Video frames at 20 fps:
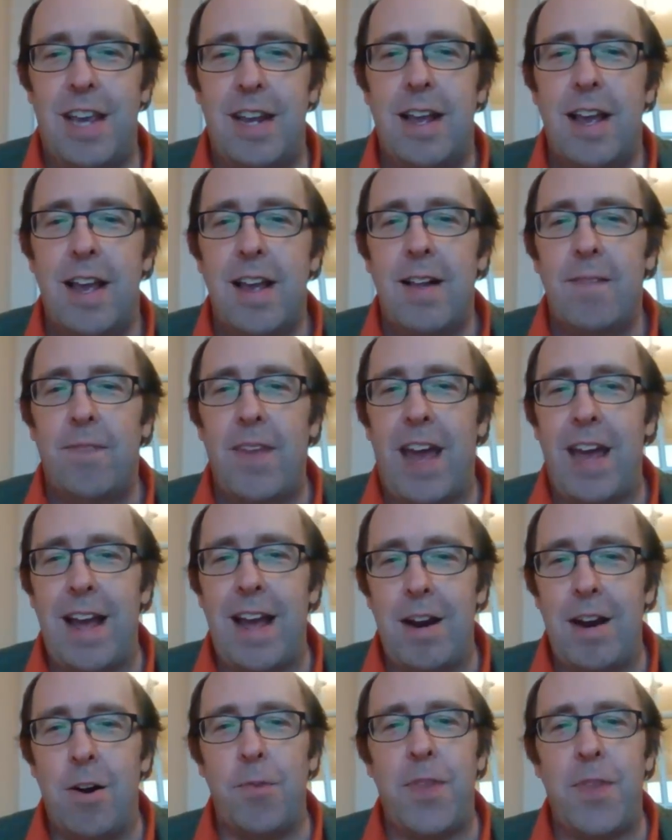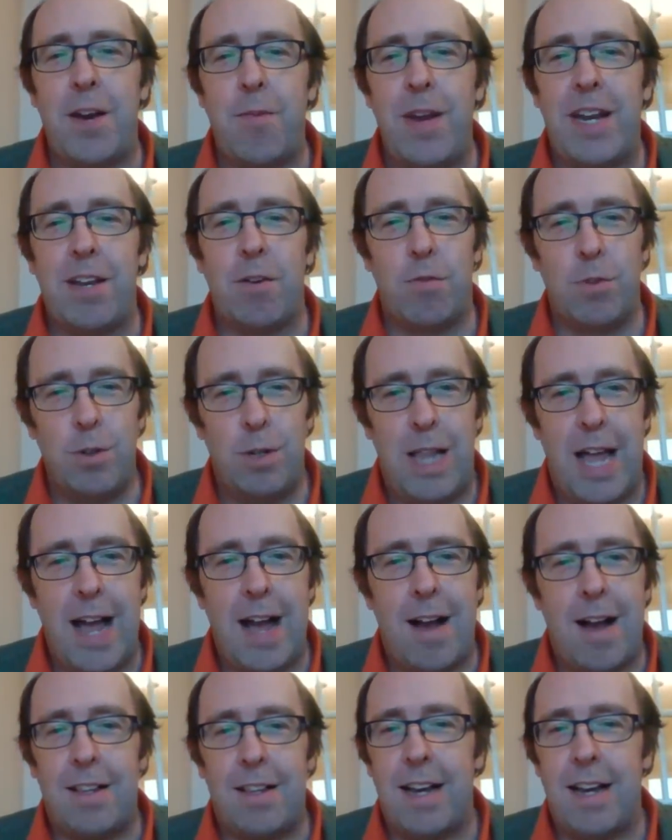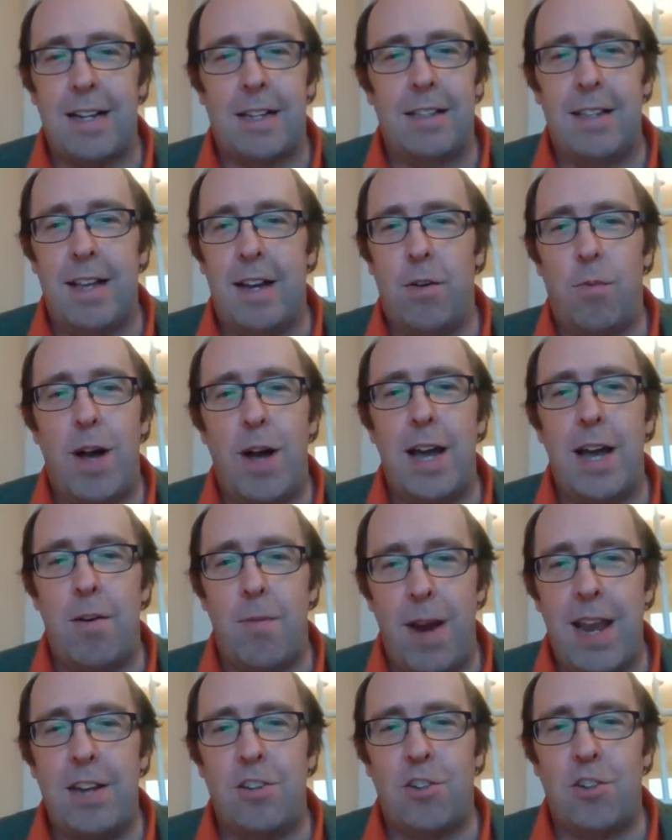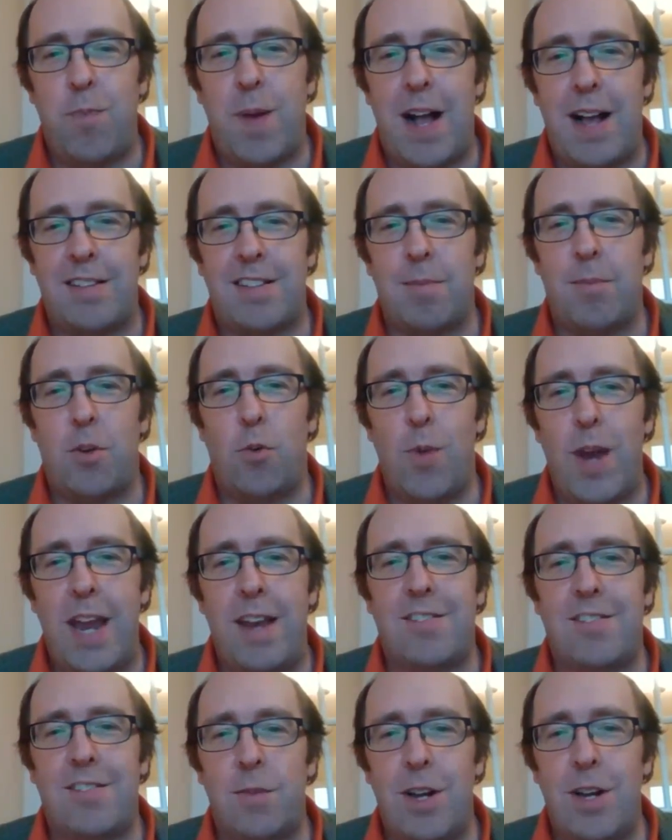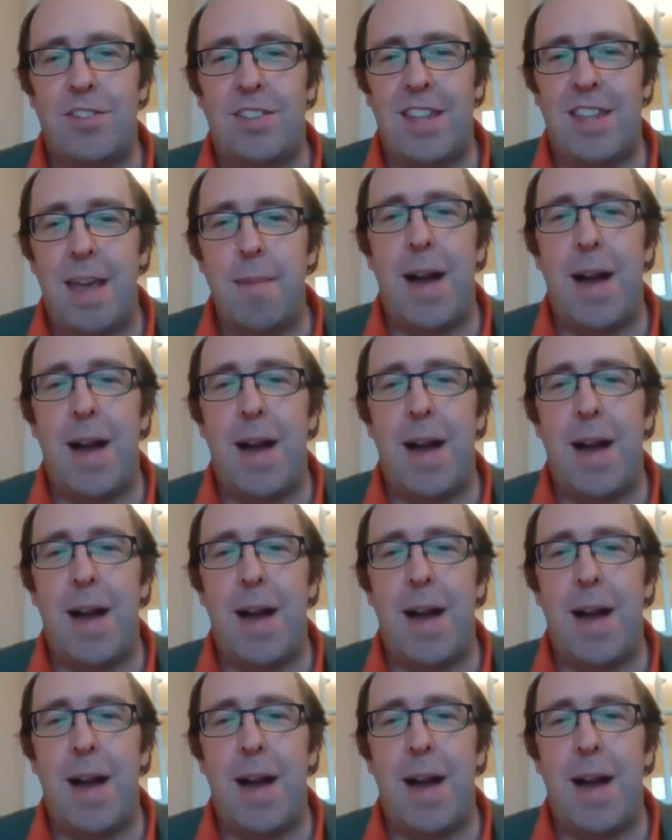I don't think we can rule out like a wide range of possible ways in which they might